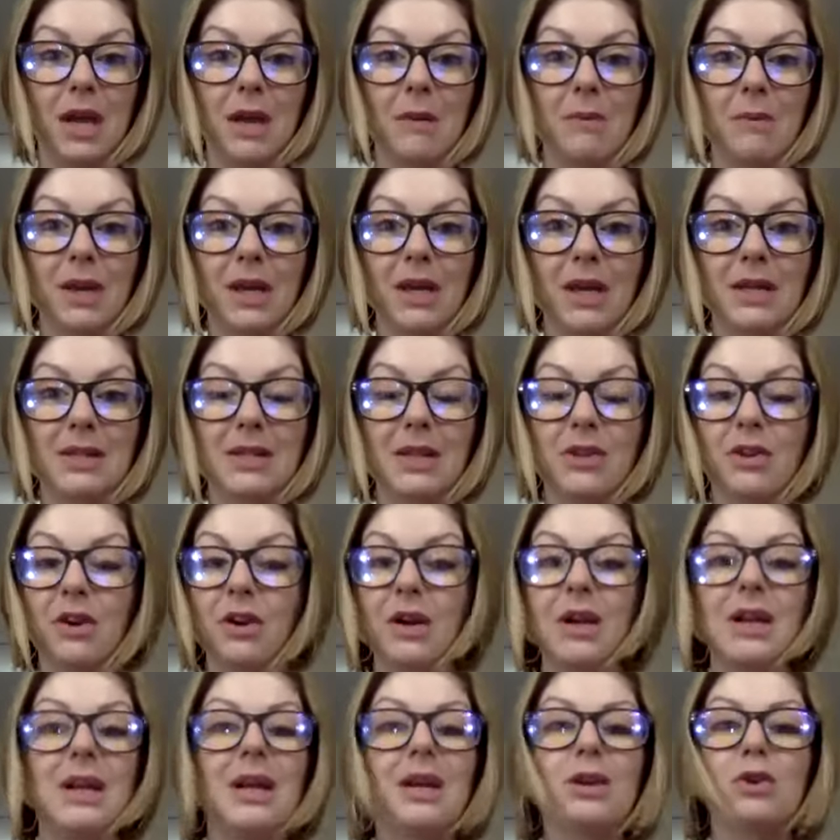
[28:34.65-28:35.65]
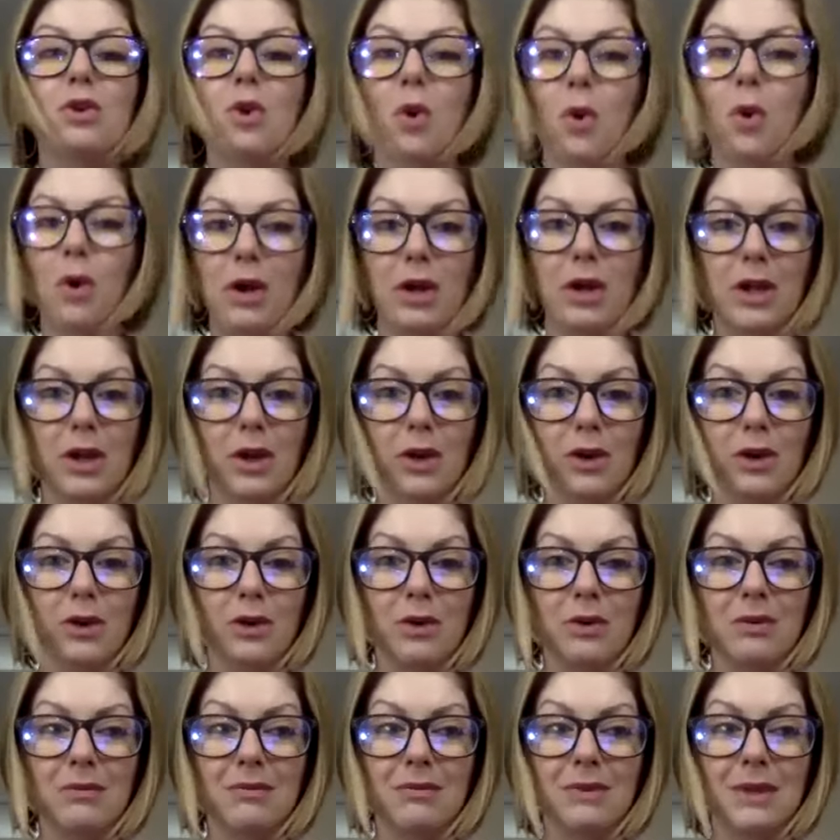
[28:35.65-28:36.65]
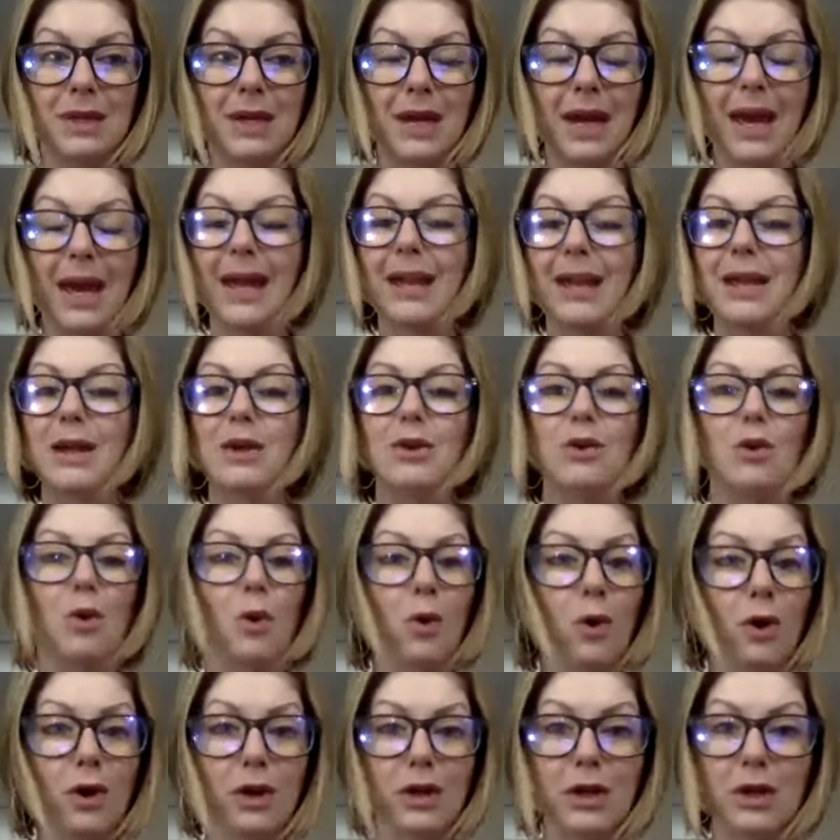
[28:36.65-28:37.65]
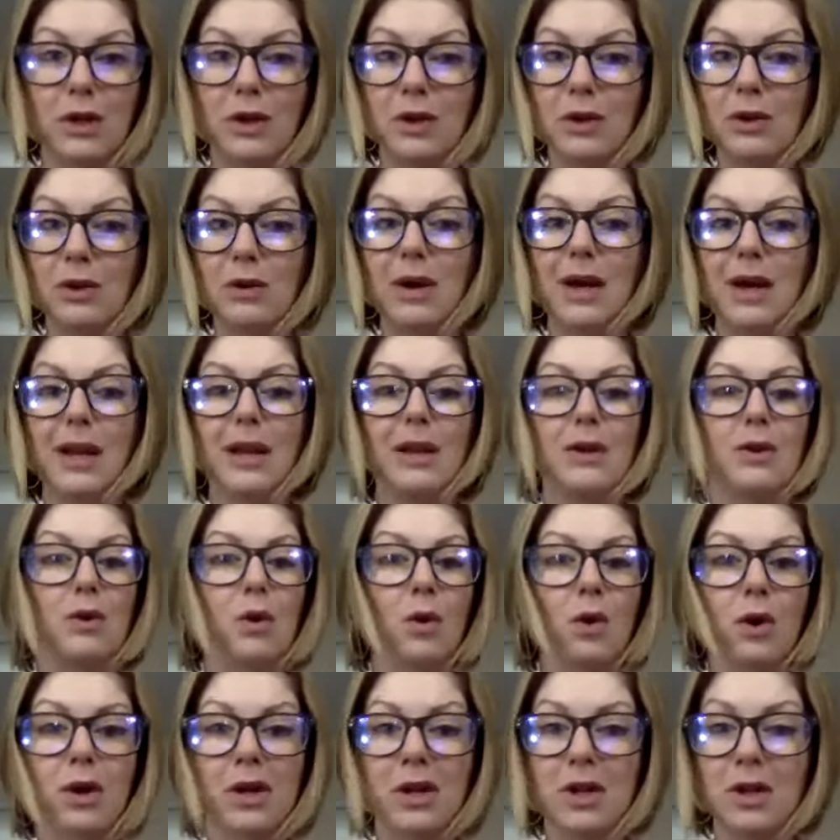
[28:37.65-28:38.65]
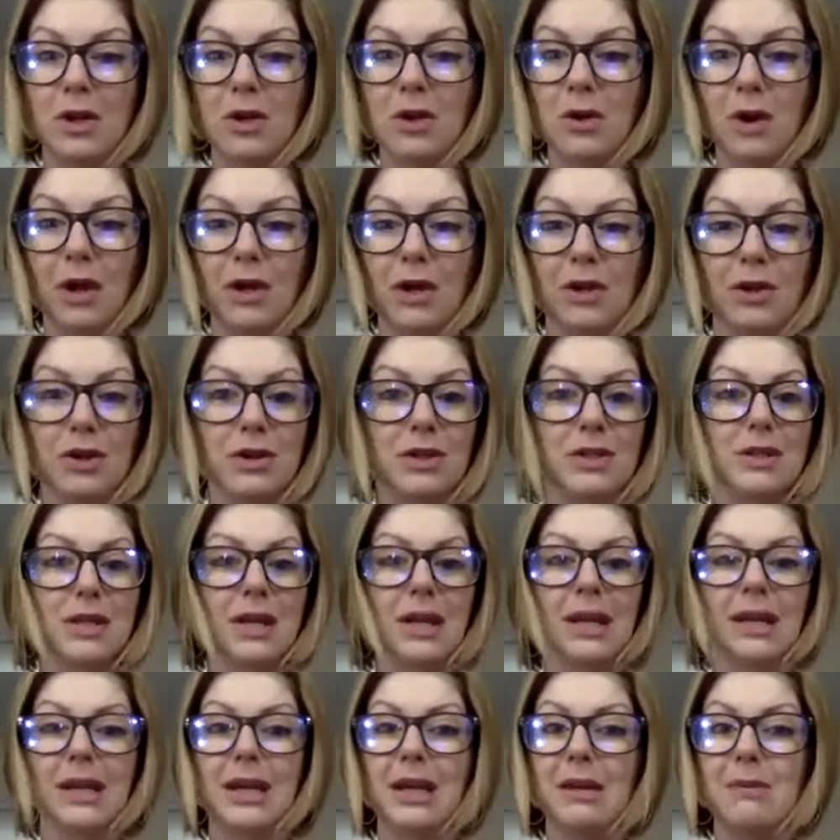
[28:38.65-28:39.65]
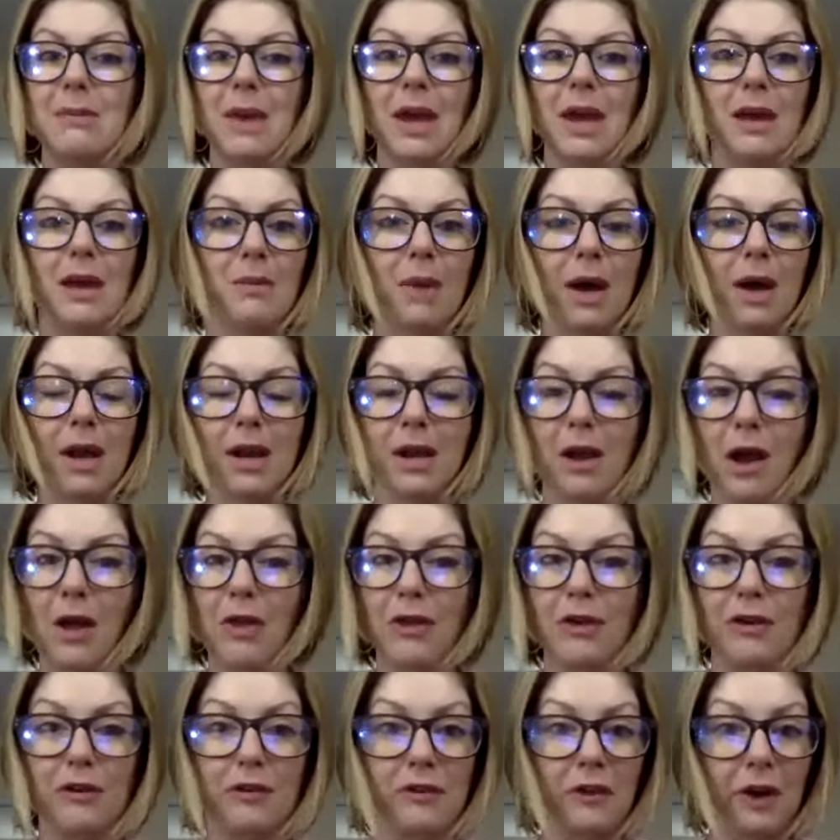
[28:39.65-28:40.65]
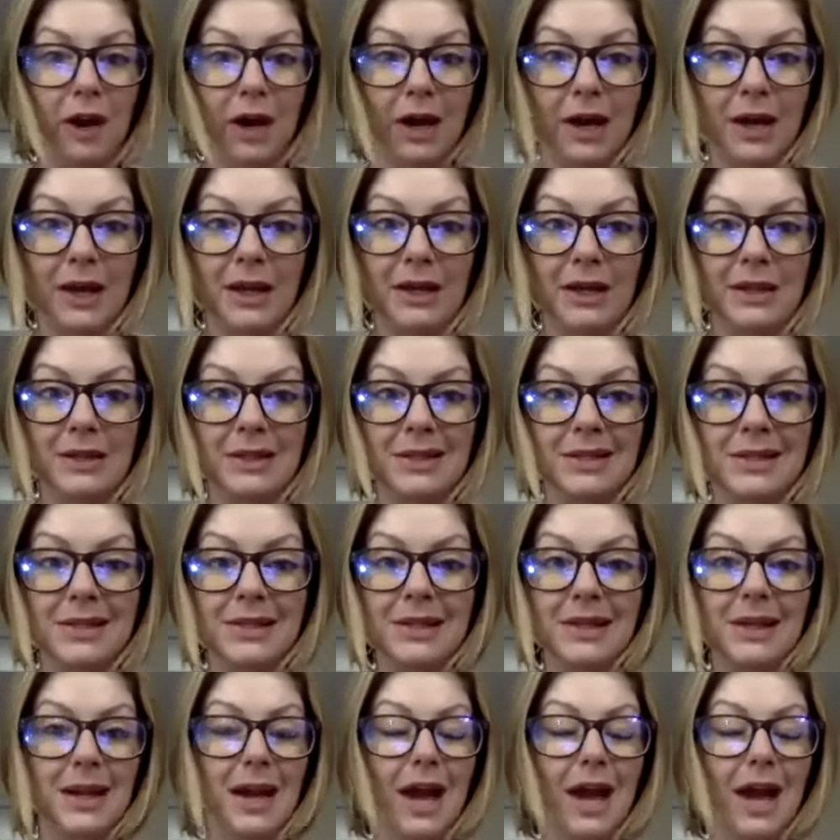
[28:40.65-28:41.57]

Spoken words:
because they're going to ignore you and ignore you and ignore you, and you're just going to keep making money on their friends,